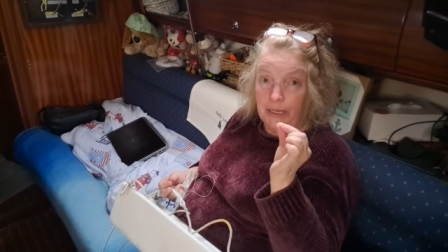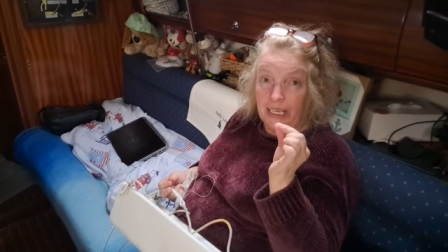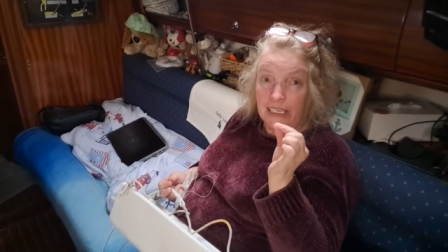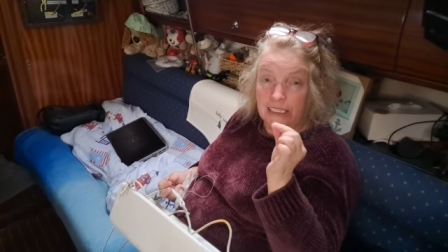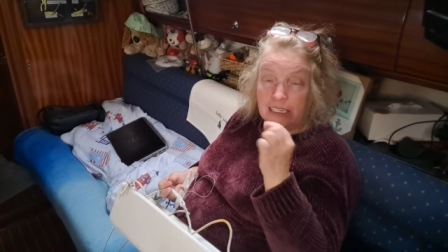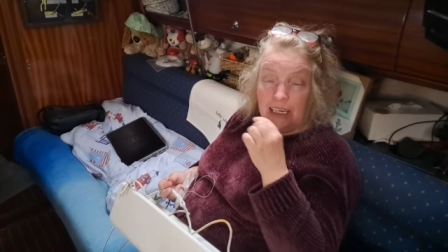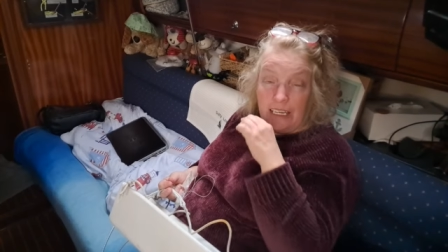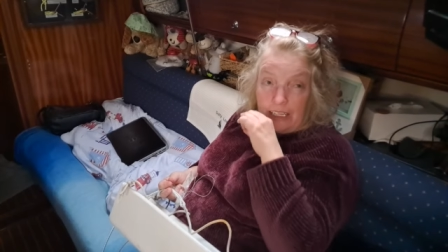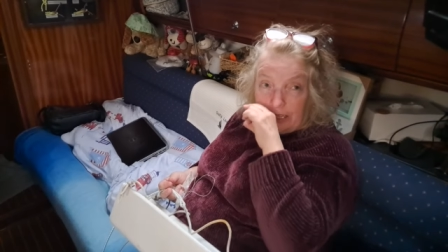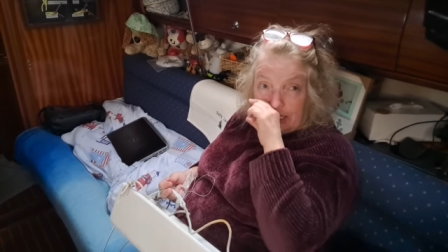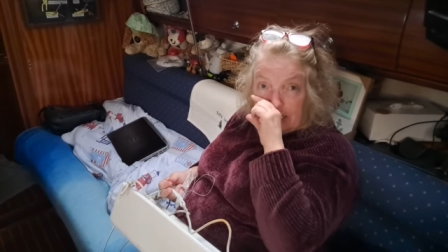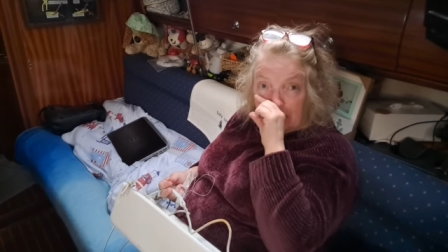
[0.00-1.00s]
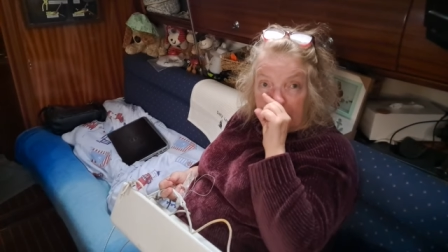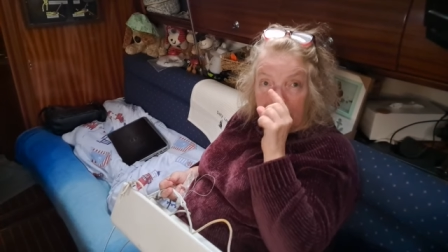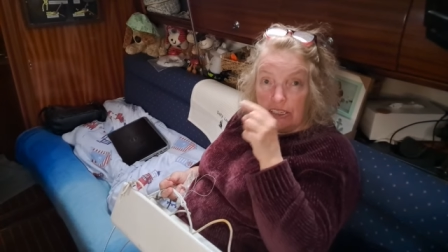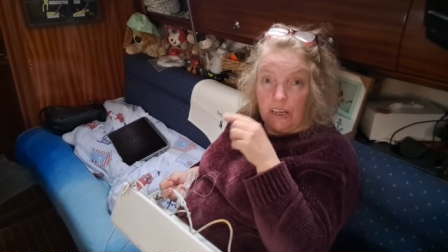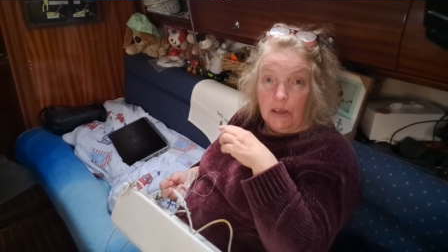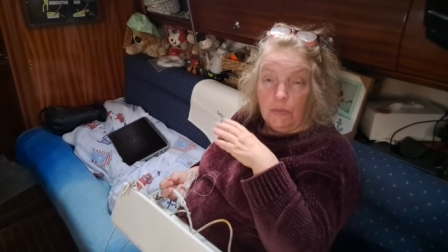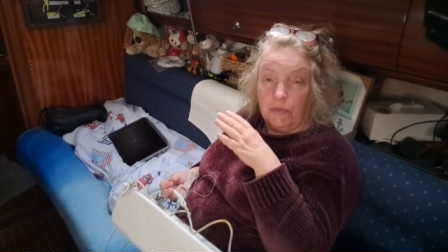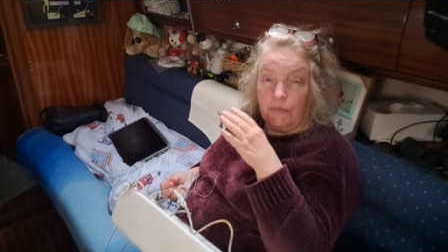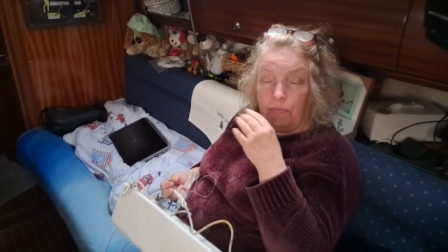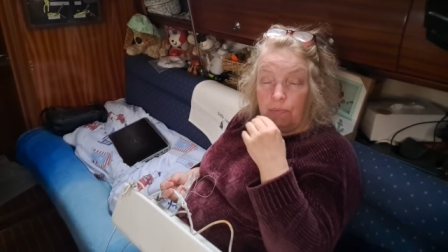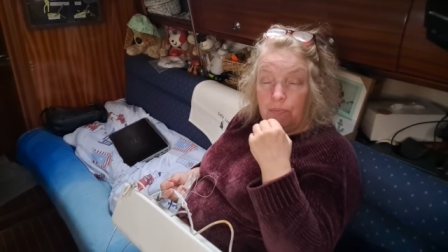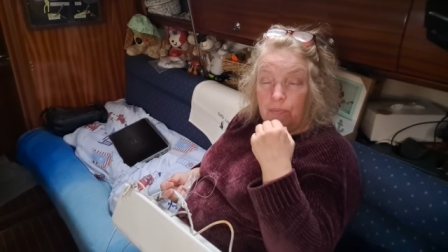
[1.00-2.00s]
bit. There's just not,
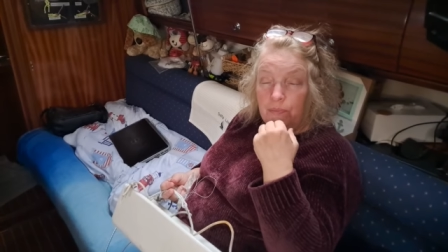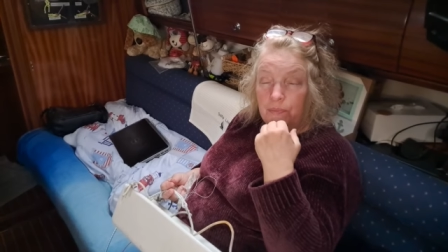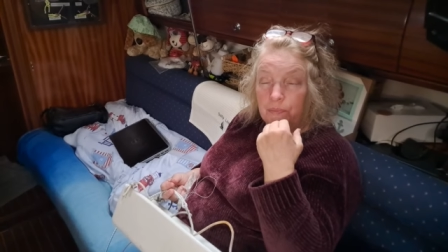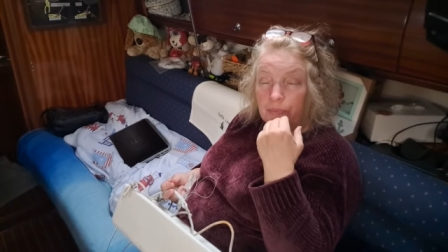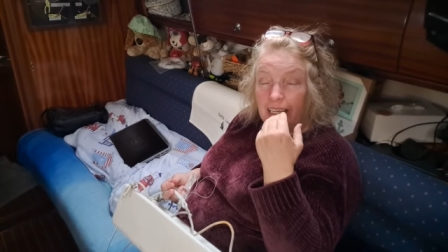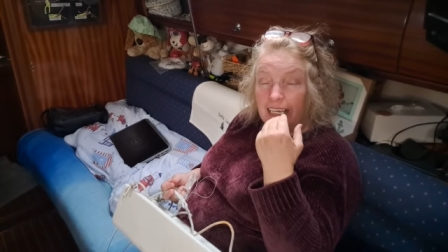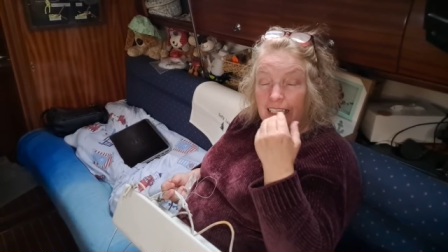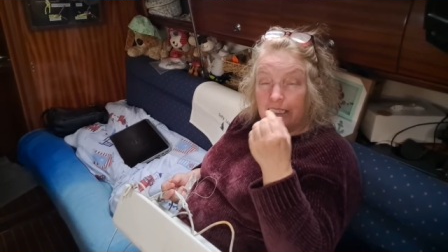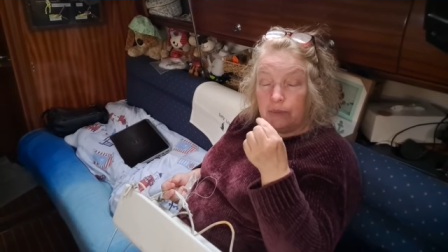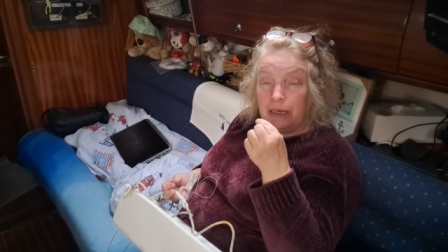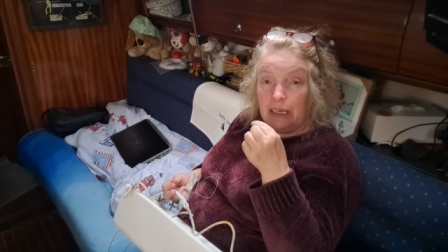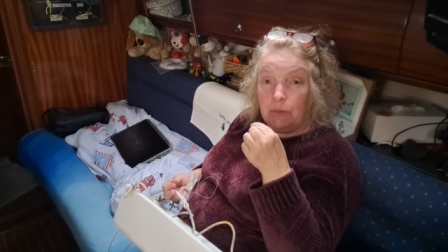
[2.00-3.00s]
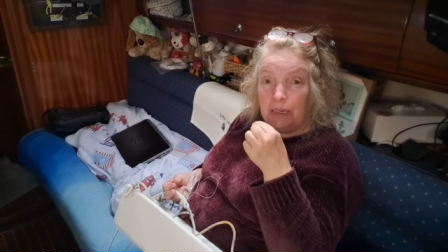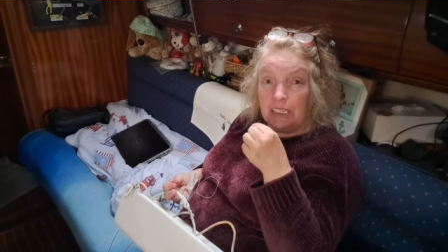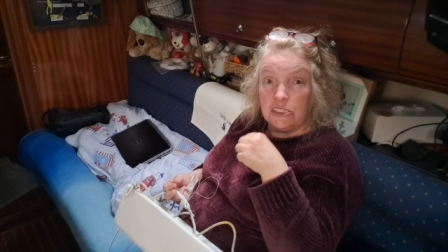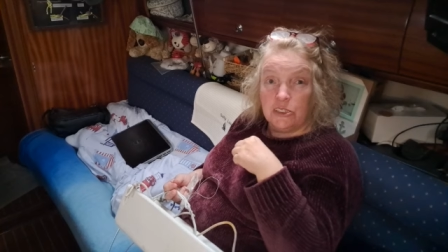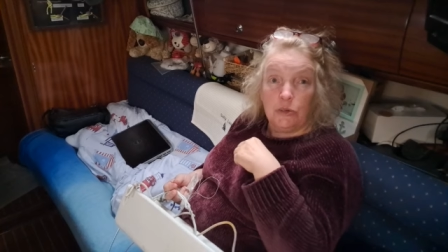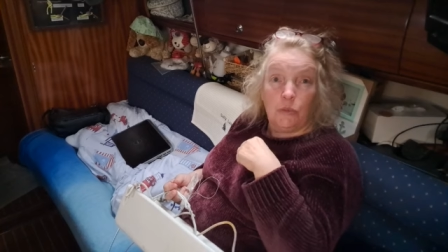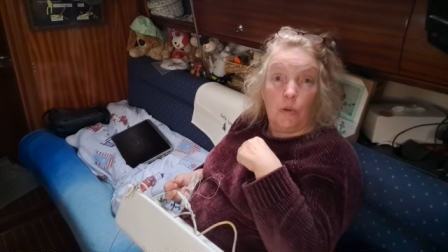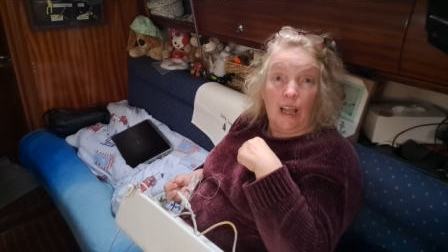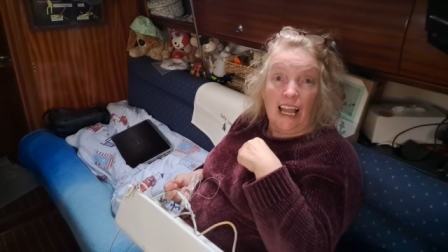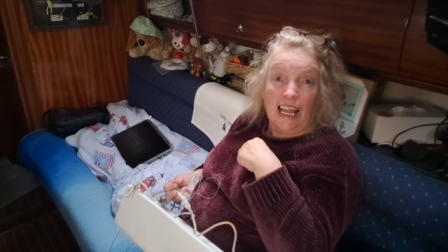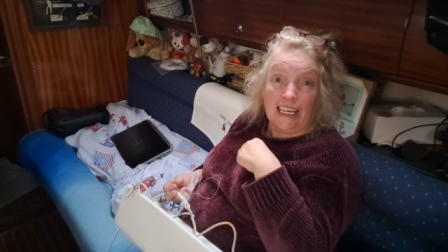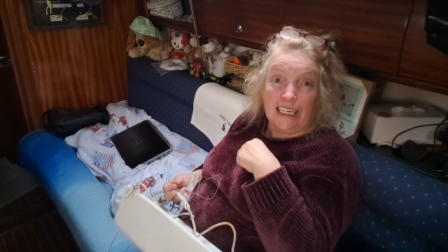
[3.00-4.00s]
it's a little bit too
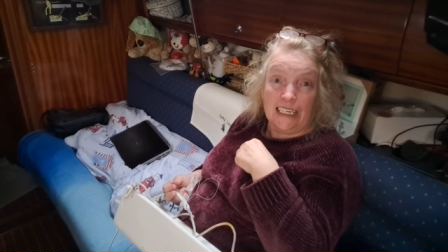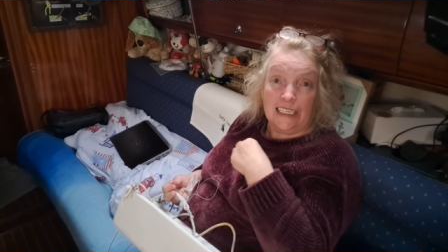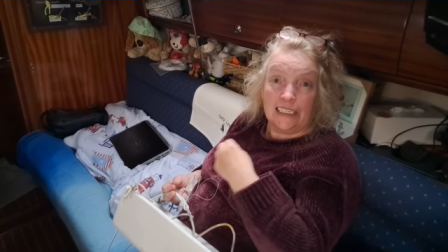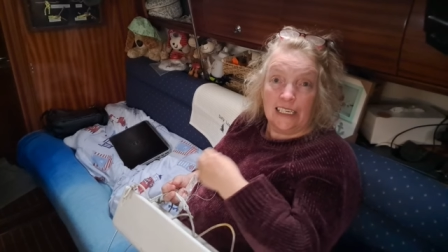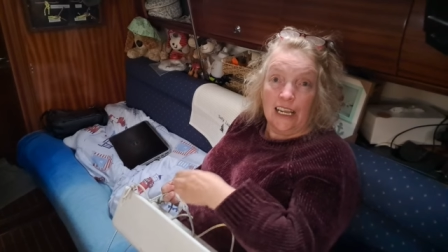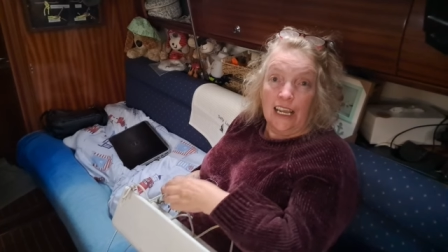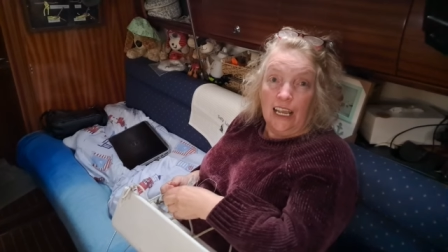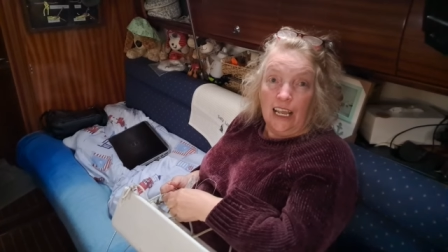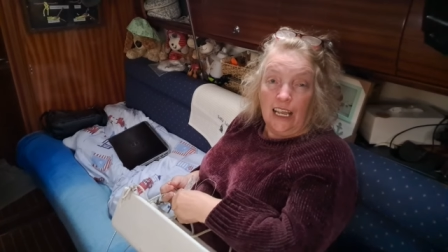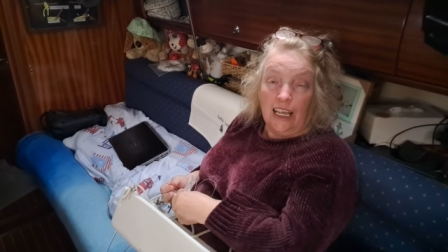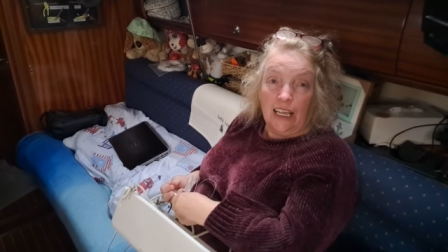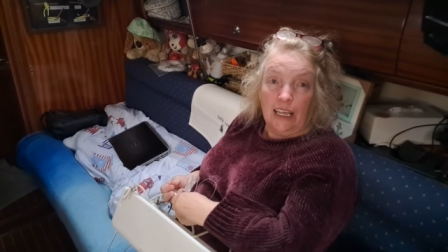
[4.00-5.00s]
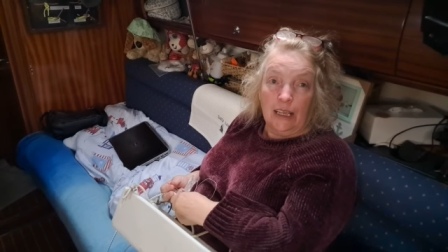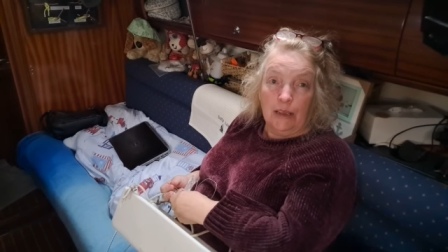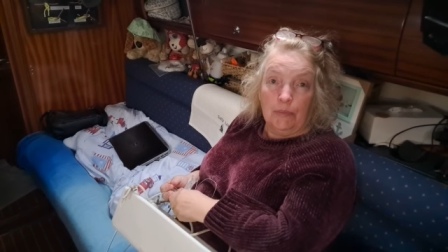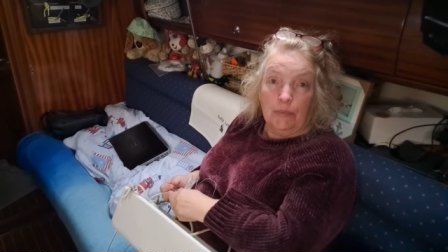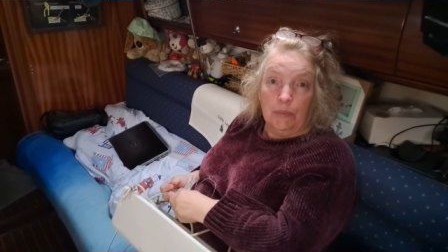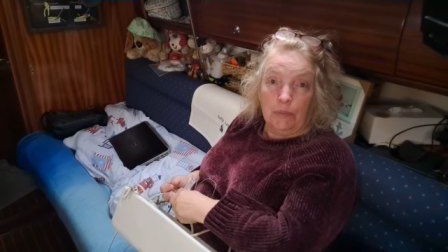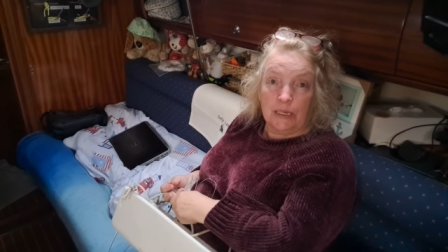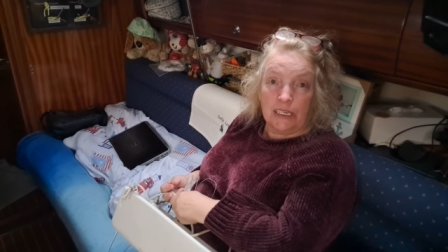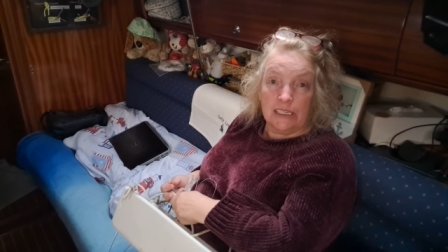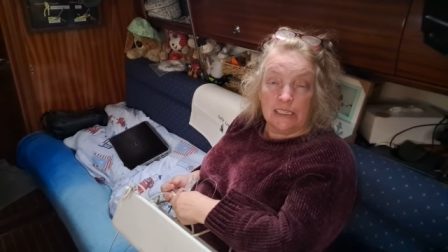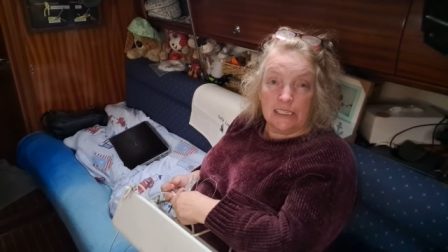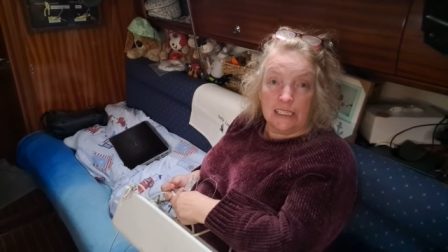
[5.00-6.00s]
wide um, because